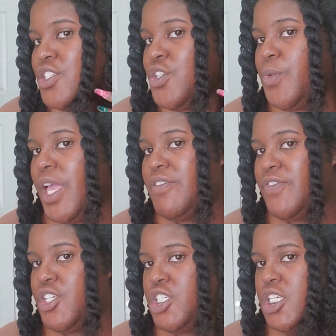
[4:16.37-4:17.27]
So we have
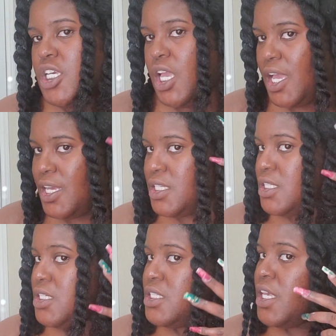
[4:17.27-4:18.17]
officially
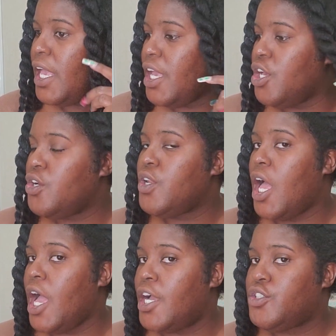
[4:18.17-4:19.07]
detangled,
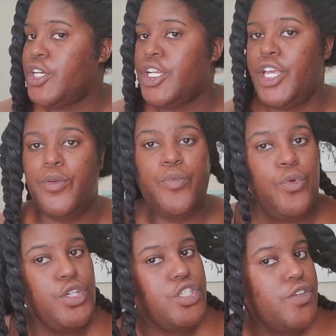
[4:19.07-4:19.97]
hydrated, and
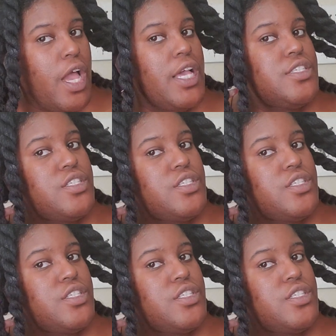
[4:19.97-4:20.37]
moisturized.